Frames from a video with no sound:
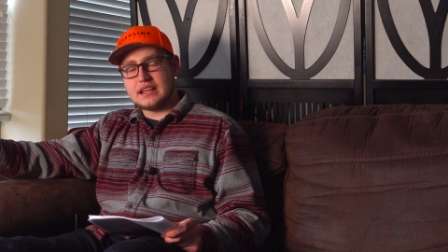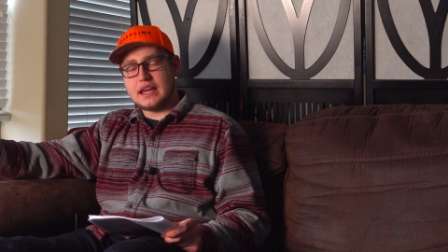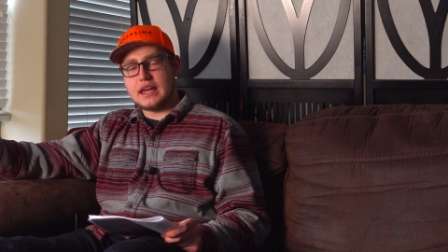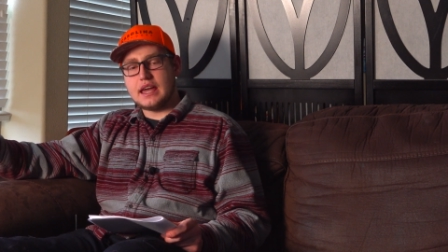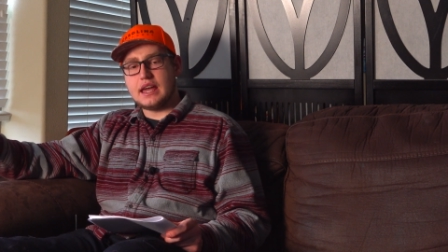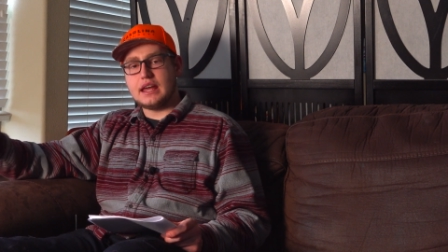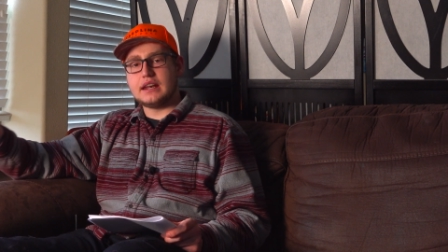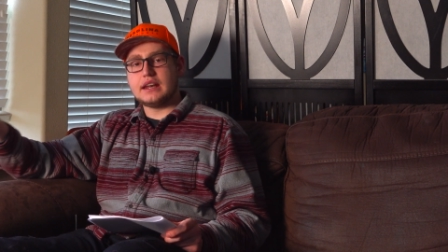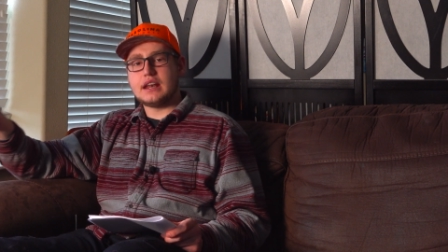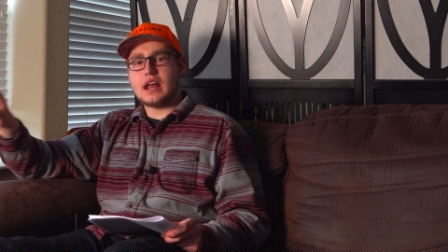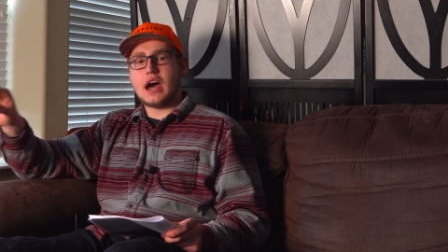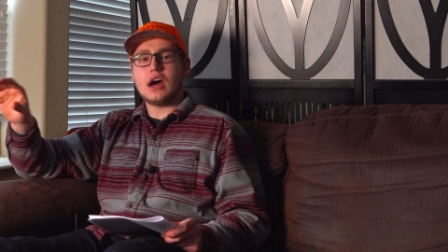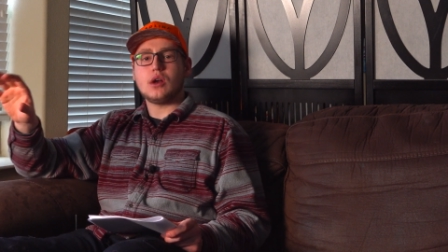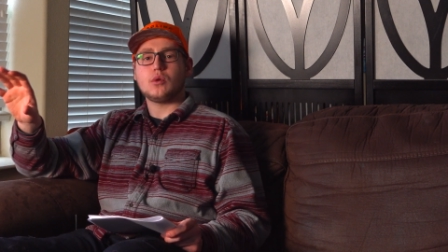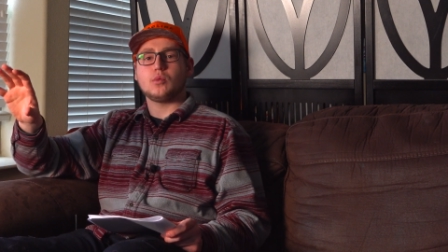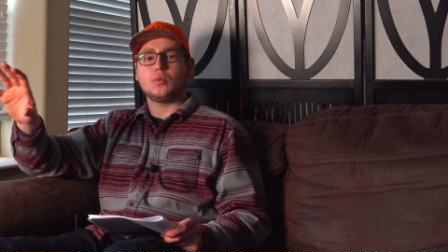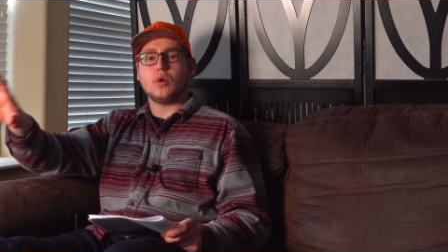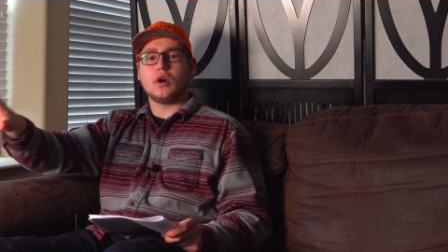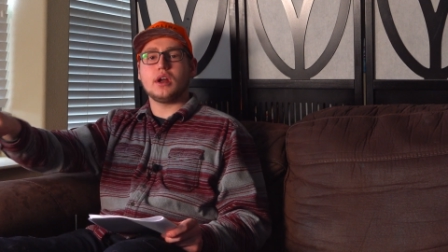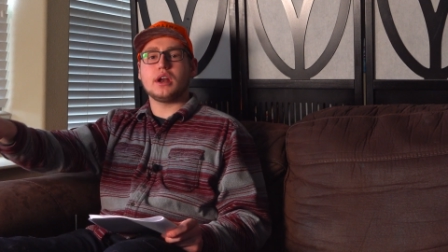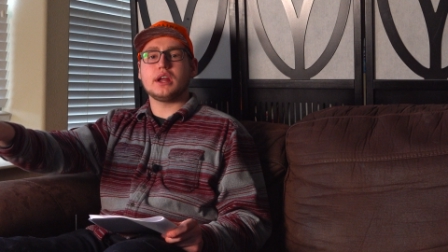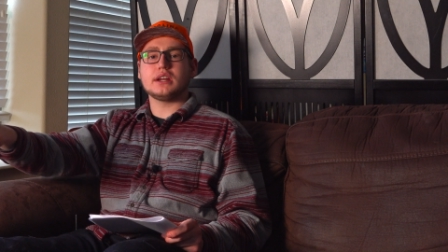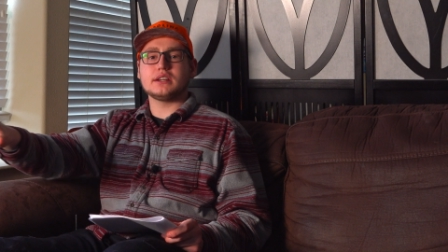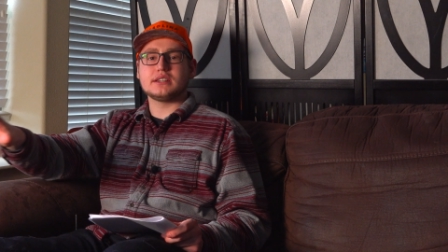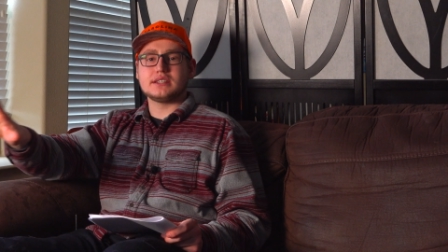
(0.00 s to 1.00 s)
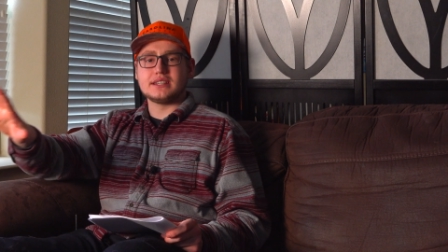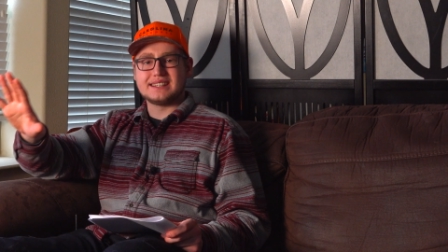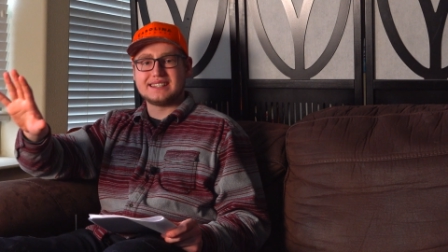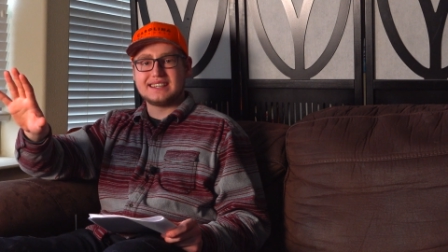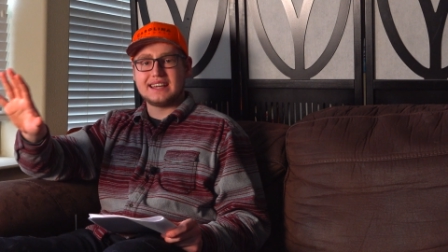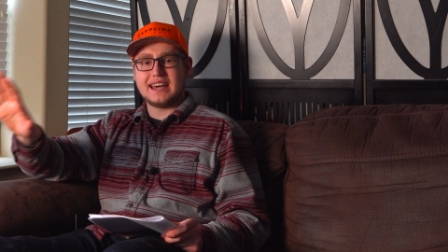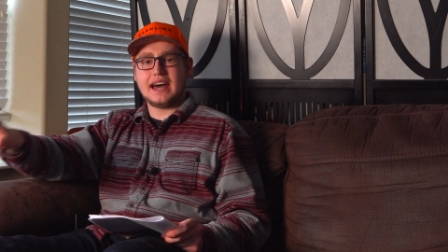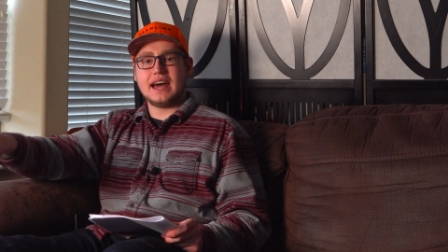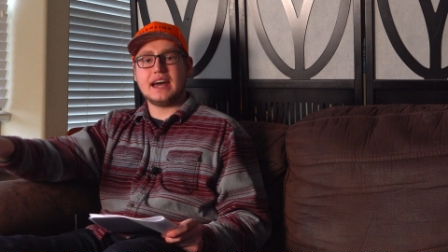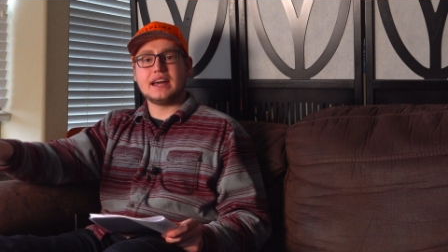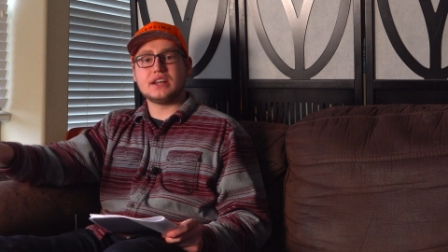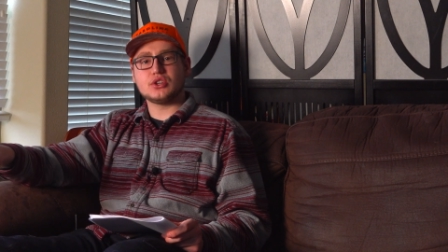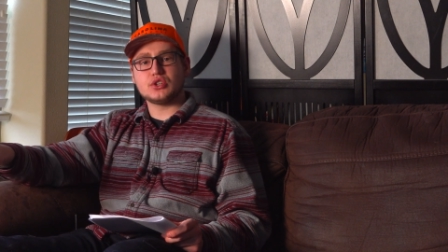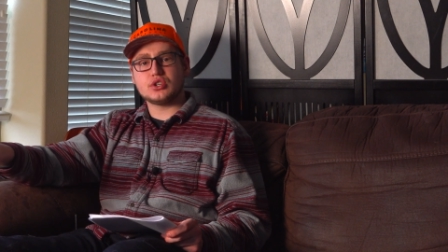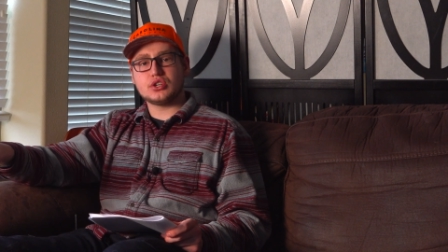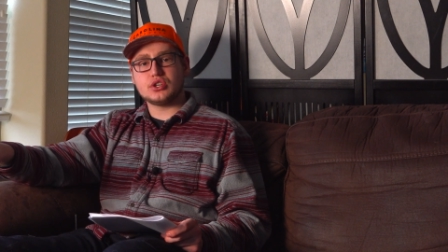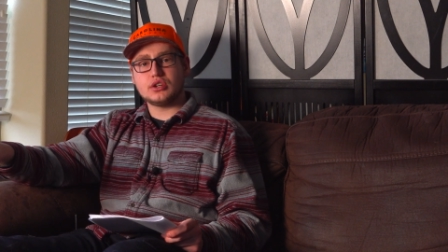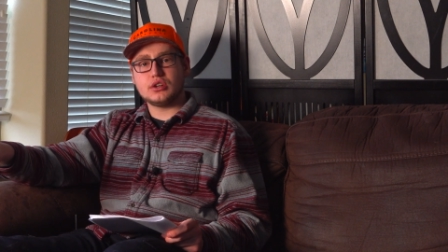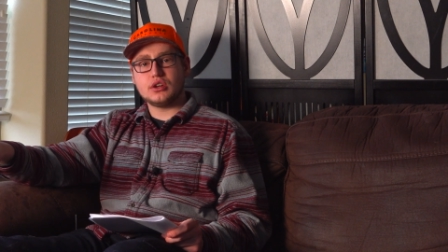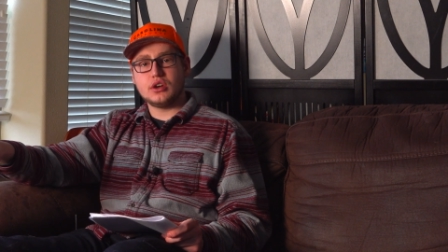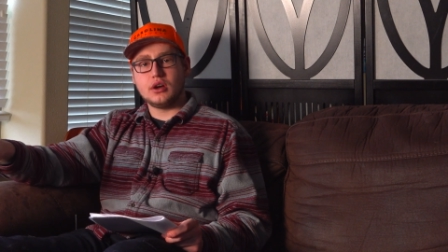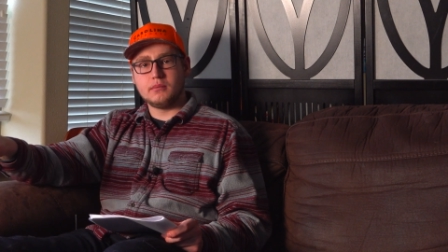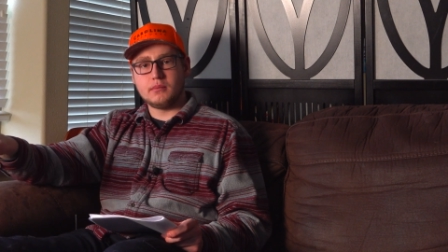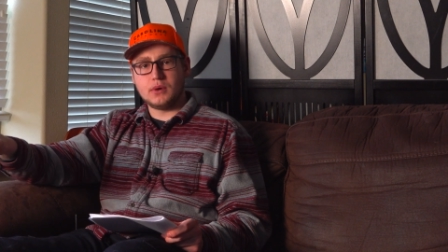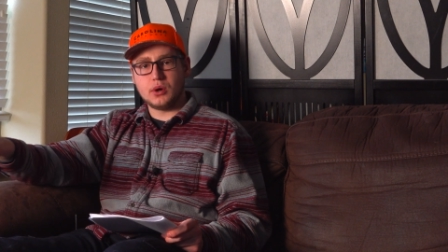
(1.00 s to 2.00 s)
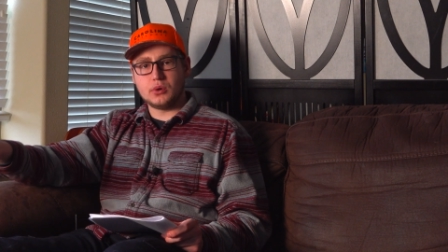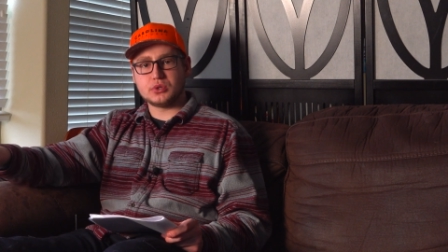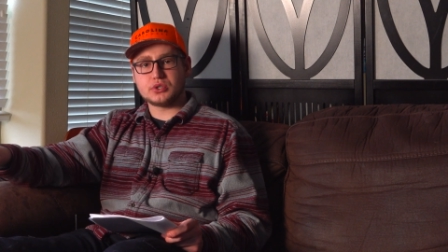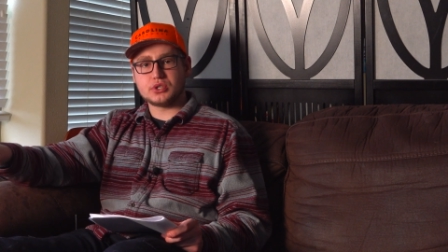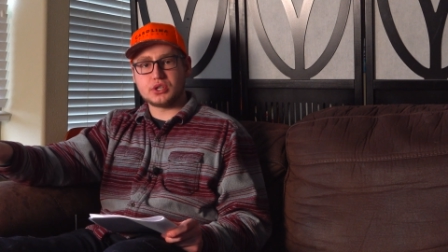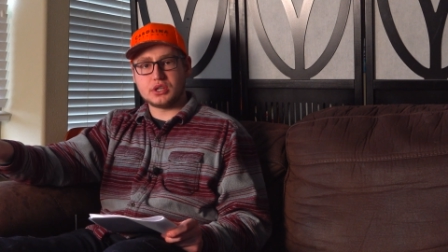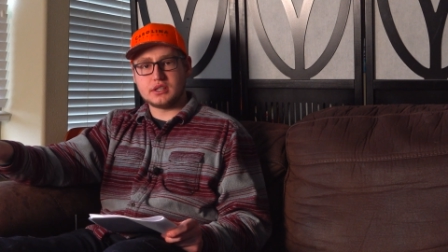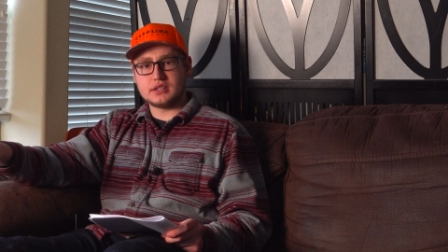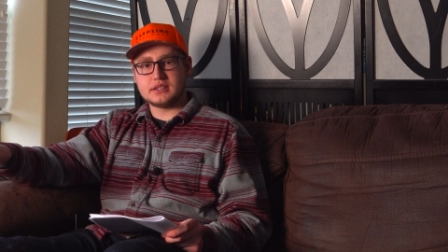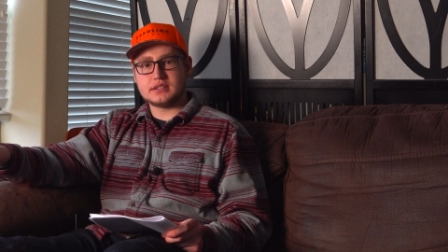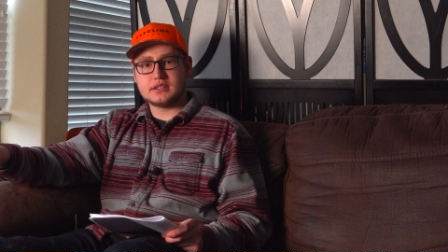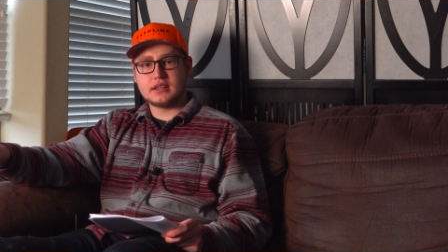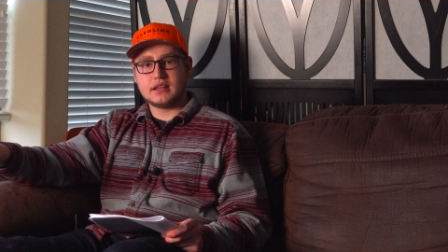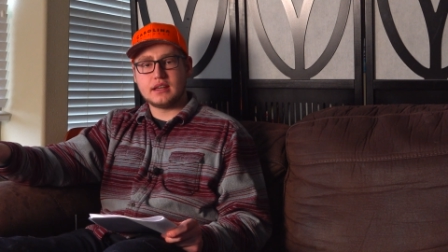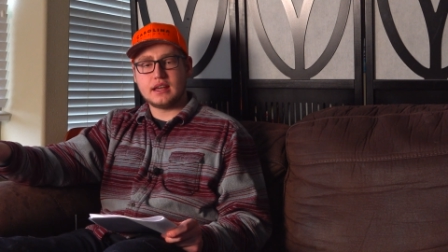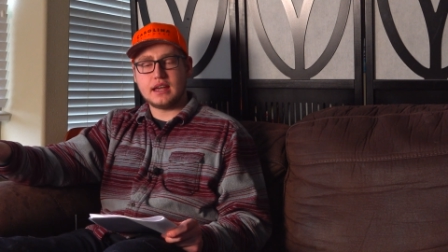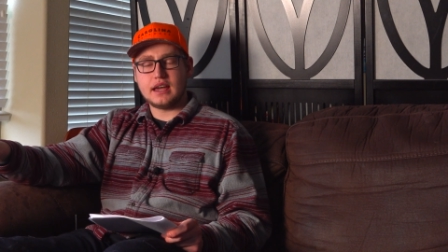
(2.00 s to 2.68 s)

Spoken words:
and not wanting to touch emotions